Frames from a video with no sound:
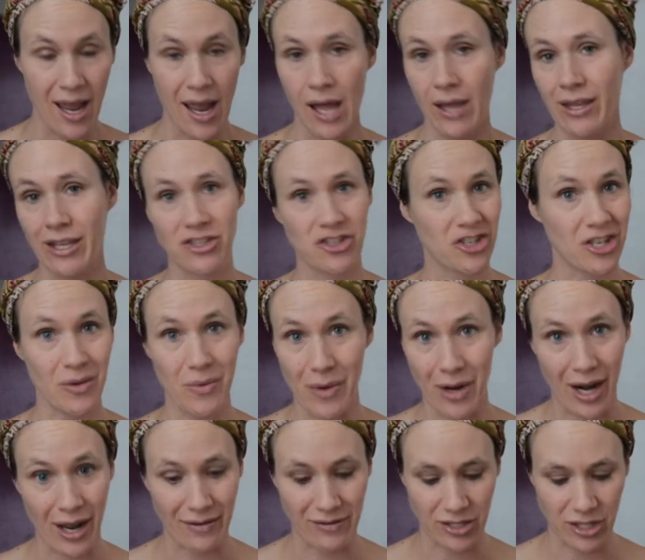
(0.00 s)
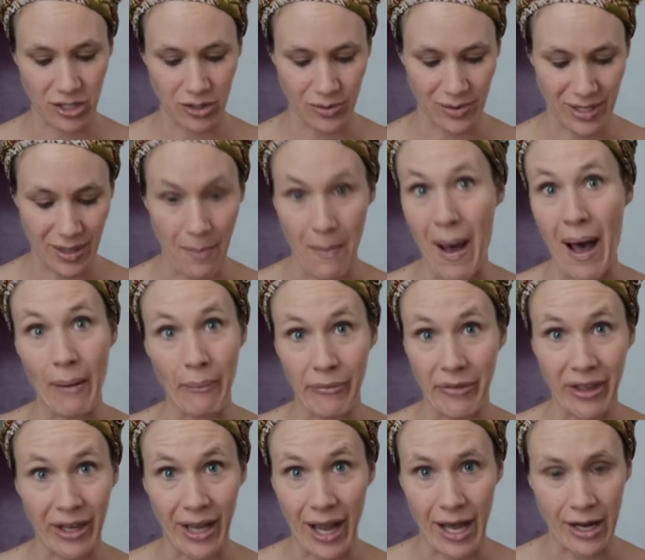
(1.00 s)
And then she went off to do some mom
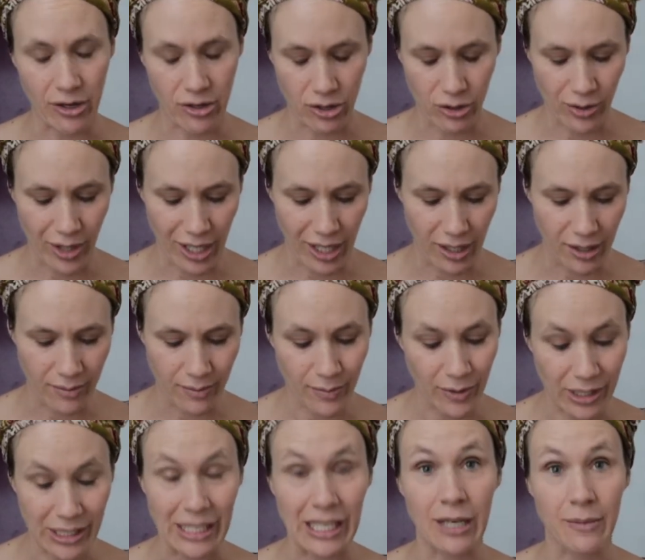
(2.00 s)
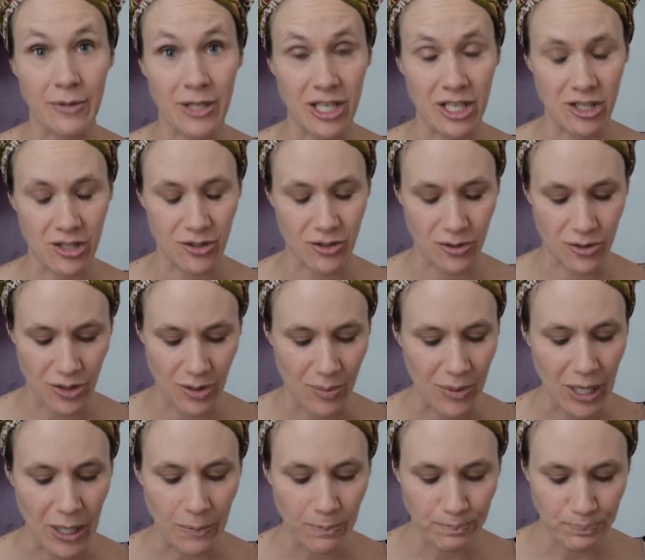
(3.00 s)
thing. I don't know, like clean up the dishes or
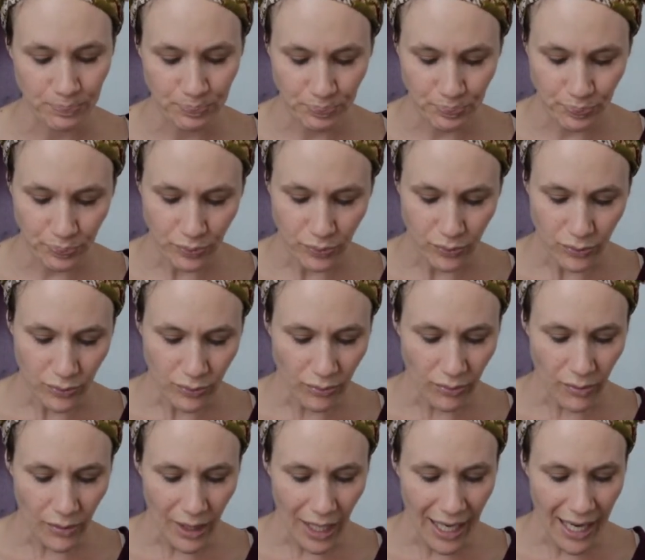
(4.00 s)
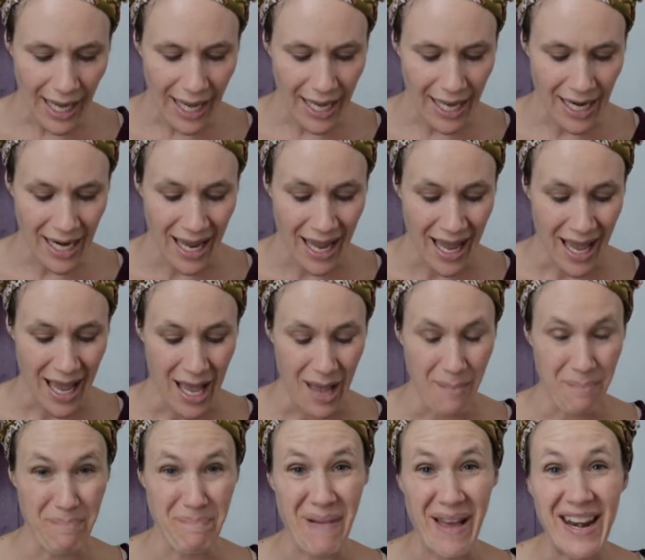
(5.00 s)
something. And
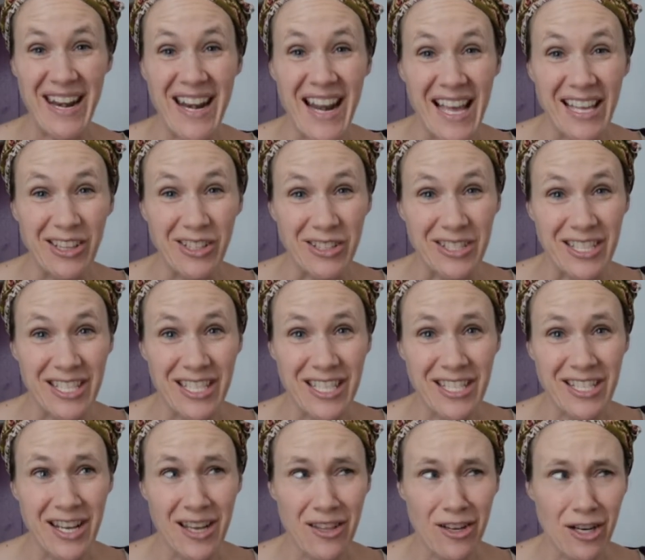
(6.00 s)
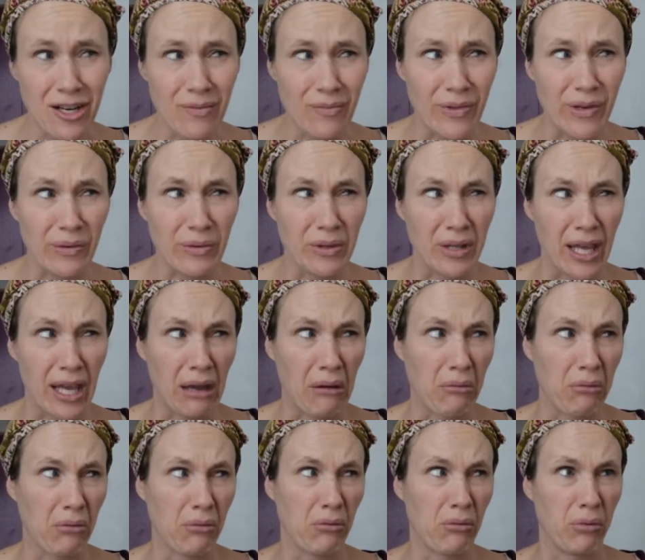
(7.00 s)
Ben and I looked at each other and we were like,
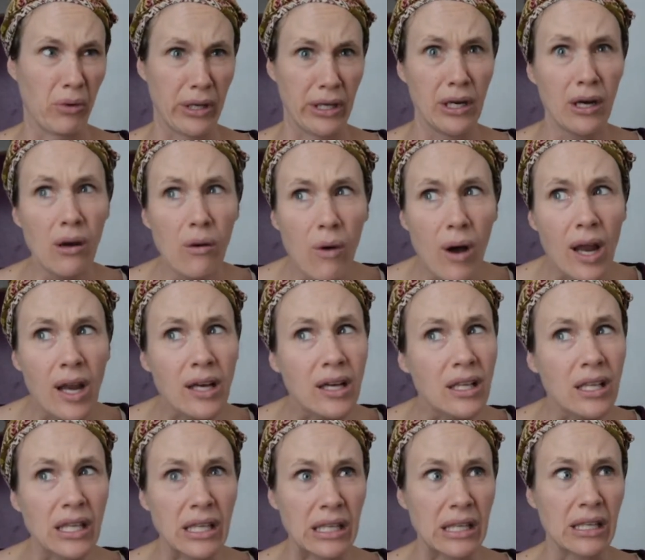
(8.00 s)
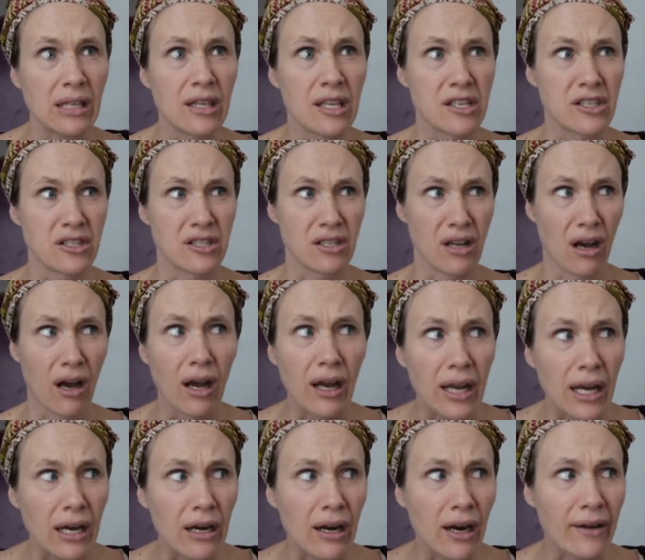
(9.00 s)
we don't want to clean the dog
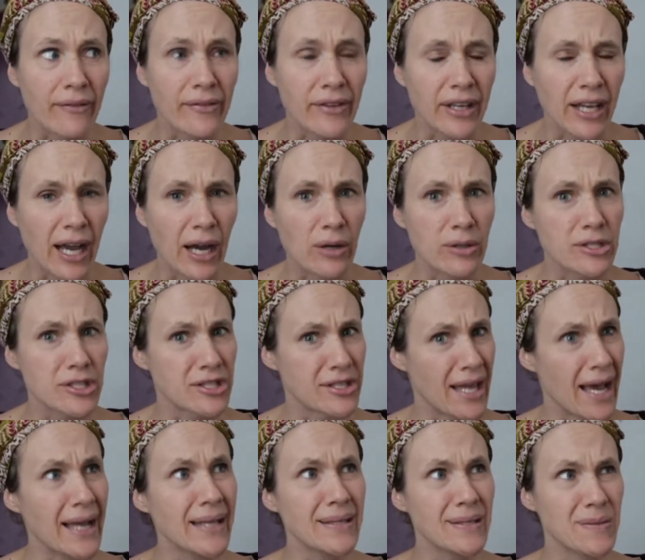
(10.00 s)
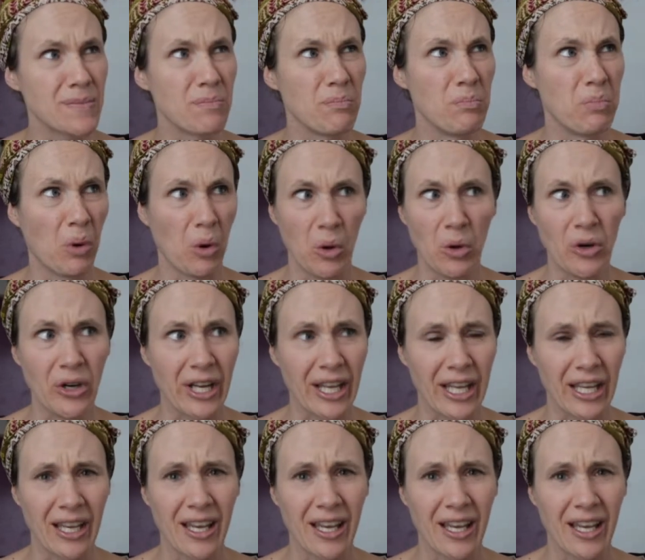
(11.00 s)
hair off the couch. That's boring.